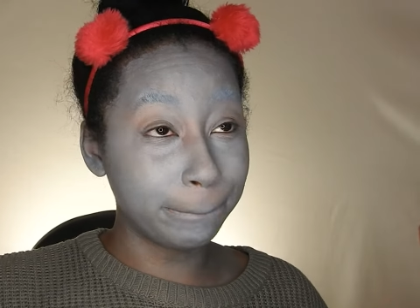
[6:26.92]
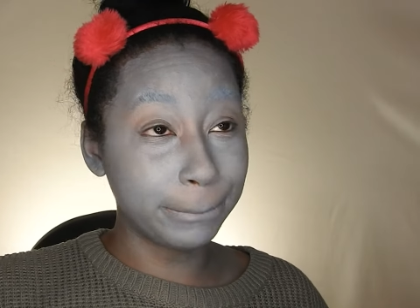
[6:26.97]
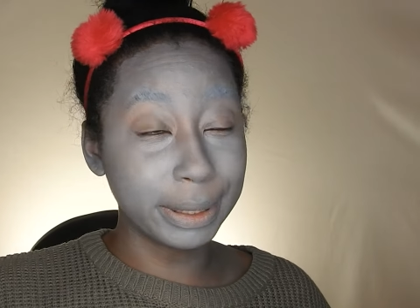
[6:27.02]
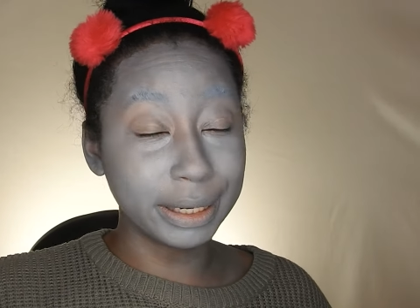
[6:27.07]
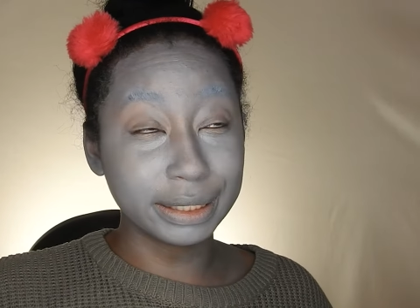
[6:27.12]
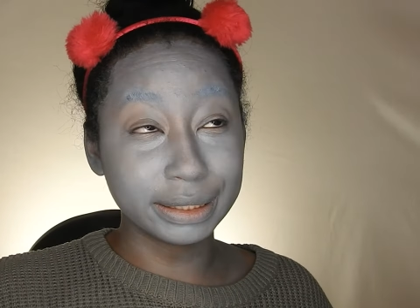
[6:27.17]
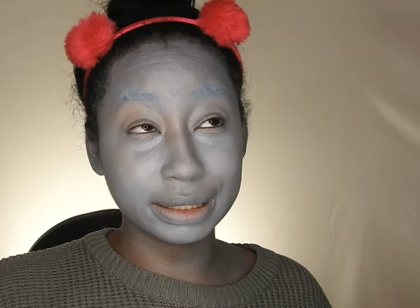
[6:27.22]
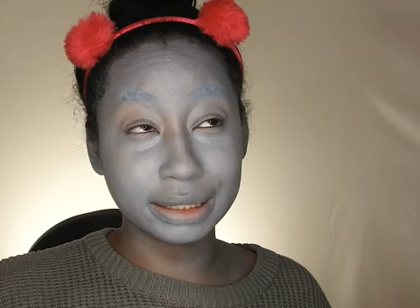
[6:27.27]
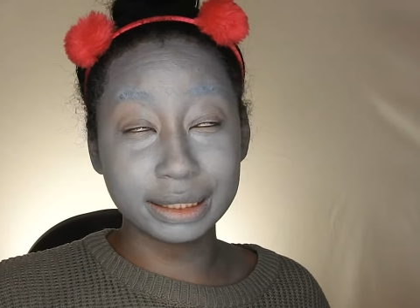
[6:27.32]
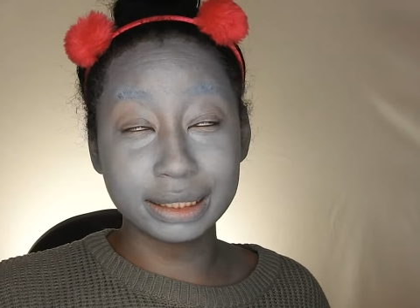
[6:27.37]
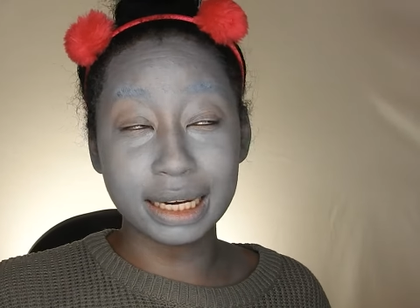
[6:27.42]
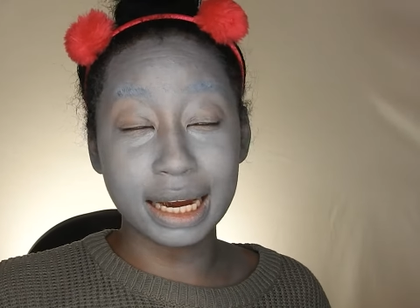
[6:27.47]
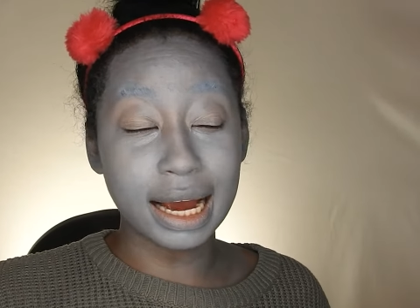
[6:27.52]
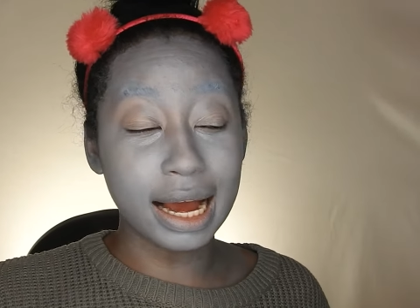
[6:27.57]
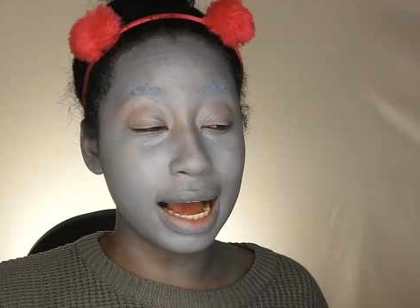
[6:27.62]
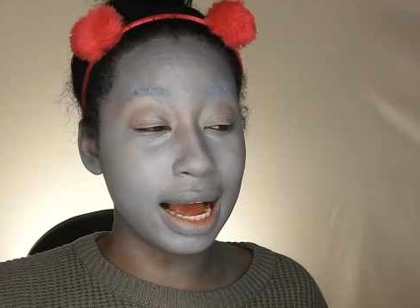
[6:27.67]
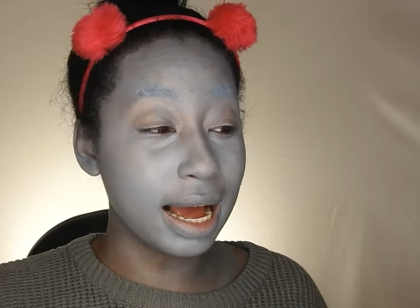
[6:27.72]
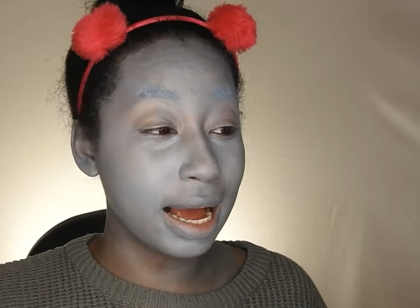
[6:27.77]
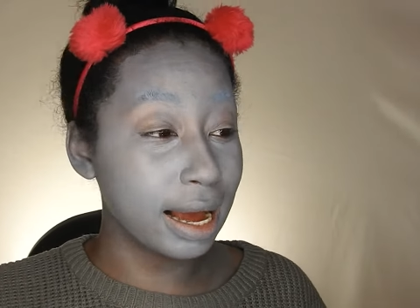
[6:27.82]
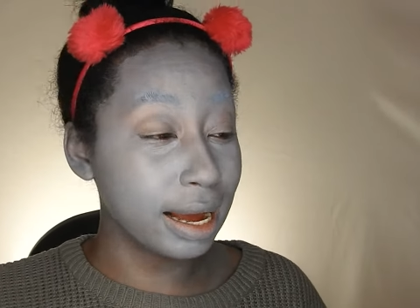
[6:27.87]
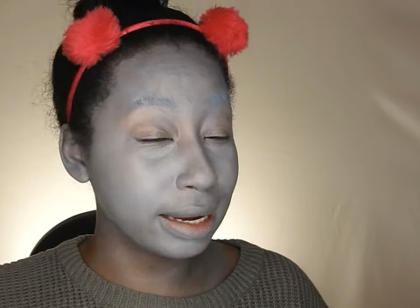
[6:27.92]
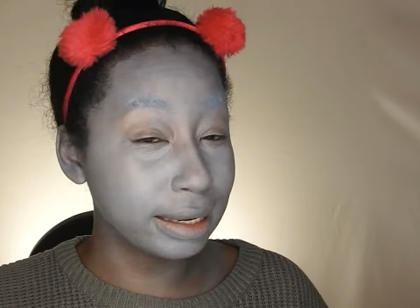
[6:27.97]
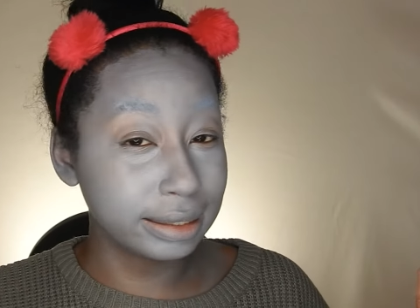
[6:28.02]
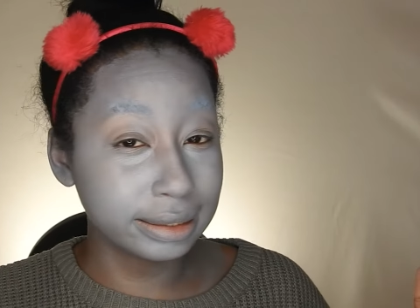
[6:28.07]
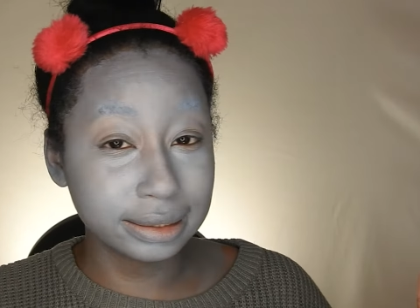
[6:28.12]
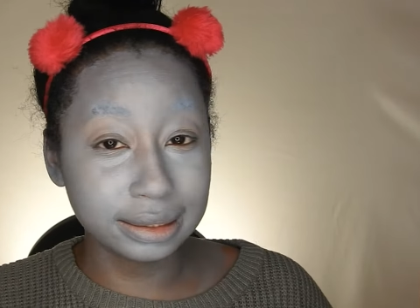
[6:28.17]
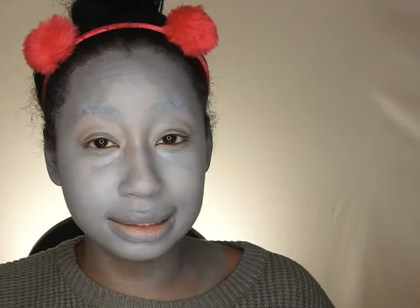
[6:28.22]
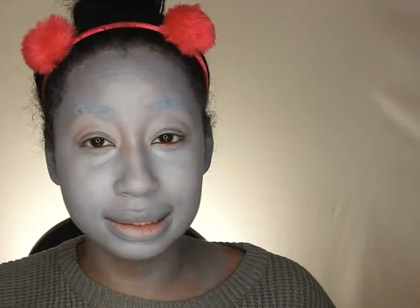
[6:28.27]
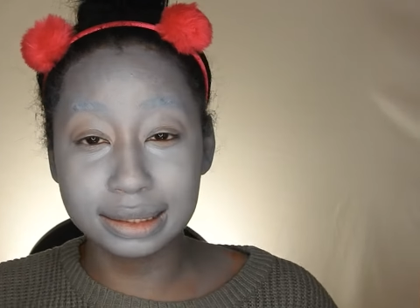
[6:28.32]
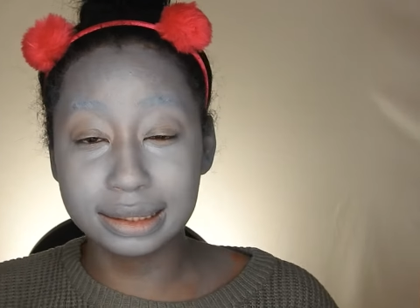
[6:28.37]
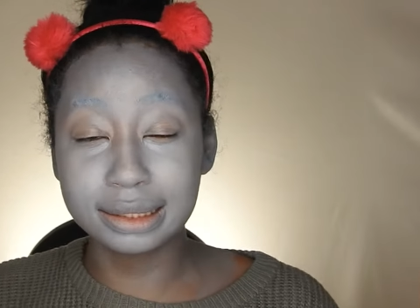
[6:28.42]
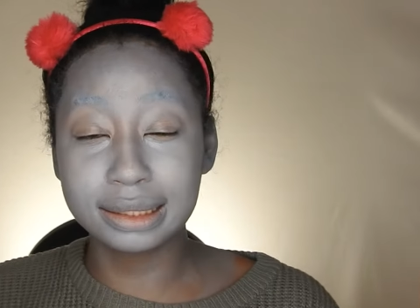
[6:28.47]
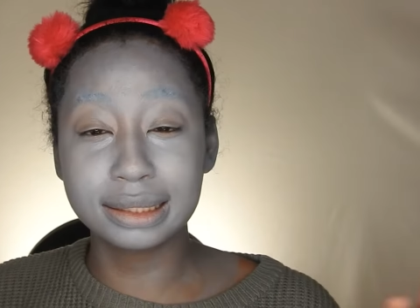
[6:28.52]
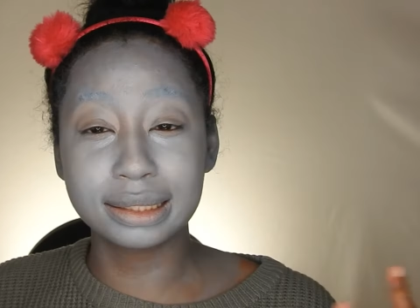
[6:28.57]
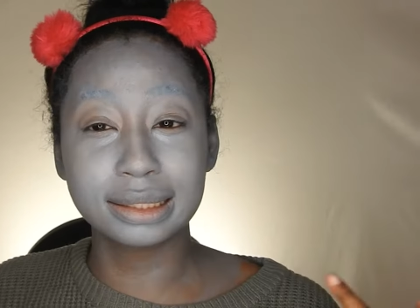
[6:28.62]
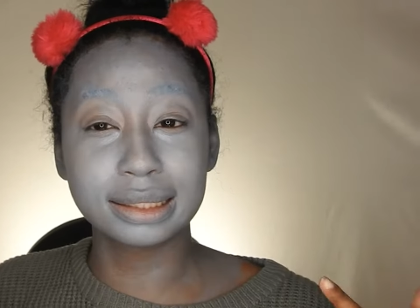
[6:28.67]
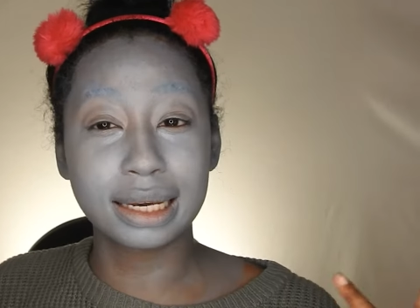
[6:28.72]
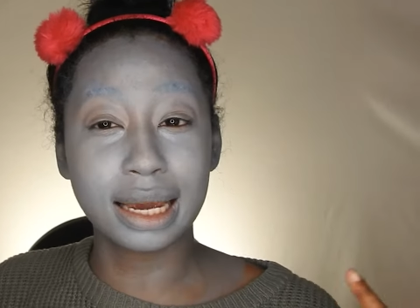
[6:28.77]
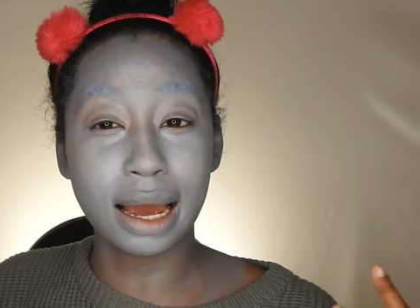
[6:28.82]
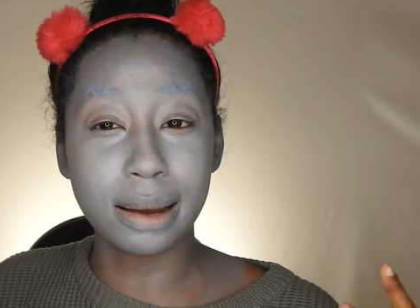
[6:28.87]
Burns your eyes.
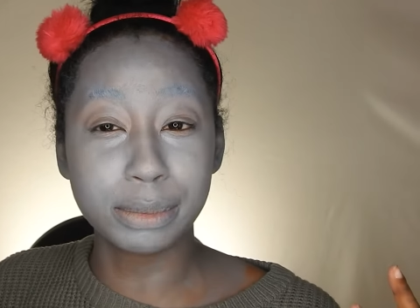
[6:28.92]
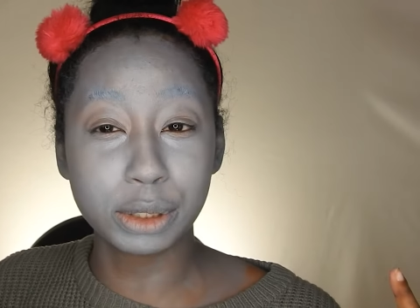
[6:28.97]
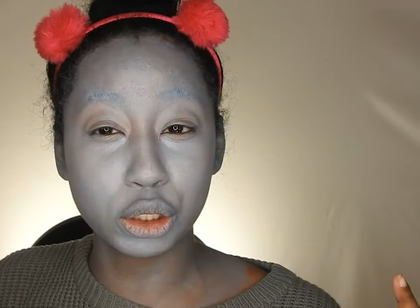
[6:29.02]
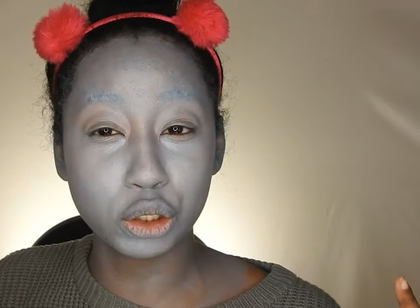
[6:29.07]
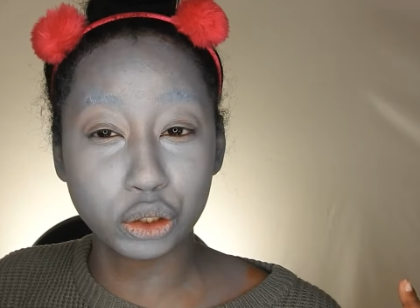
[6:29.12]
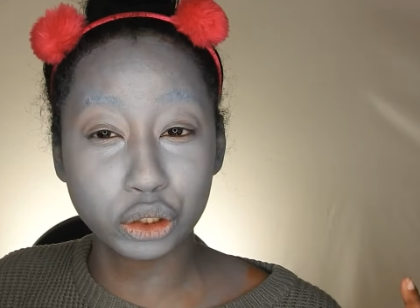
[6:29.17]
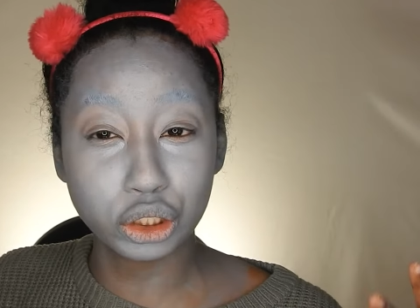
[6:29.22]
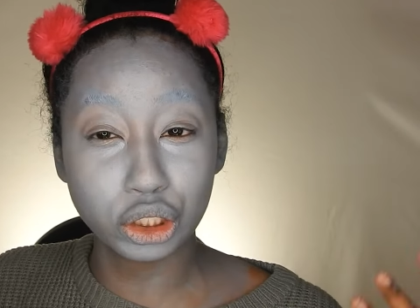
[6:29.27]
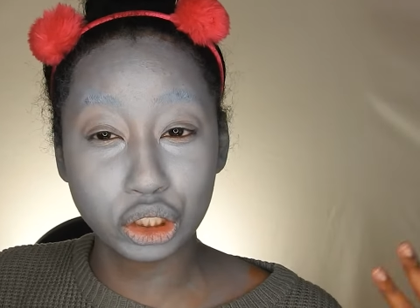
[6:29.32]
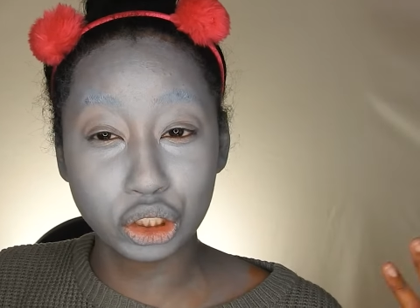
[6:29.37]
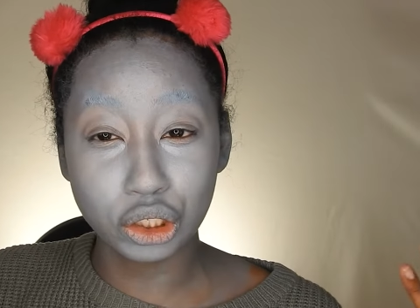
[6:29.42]
The chemicals,